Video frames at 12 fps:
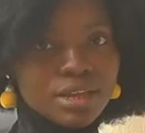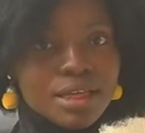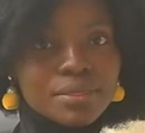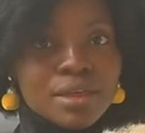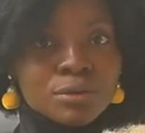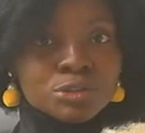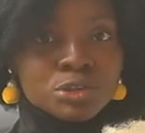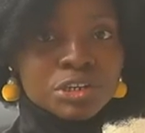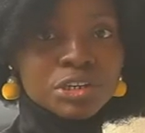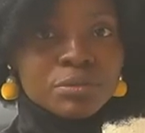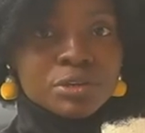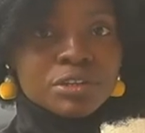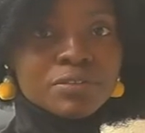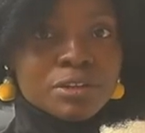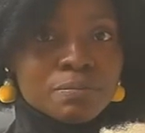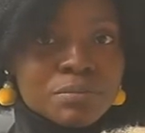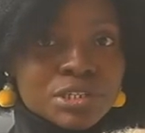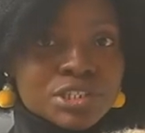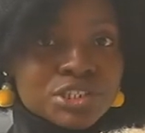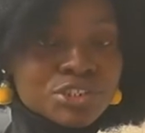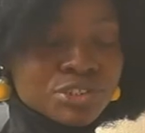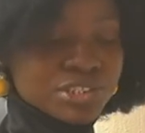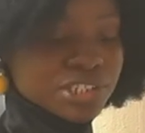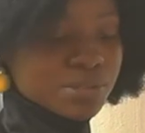Now joining me on development
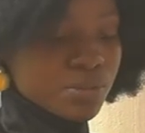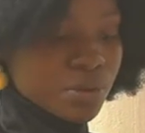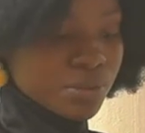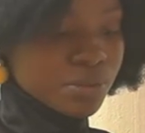issues this month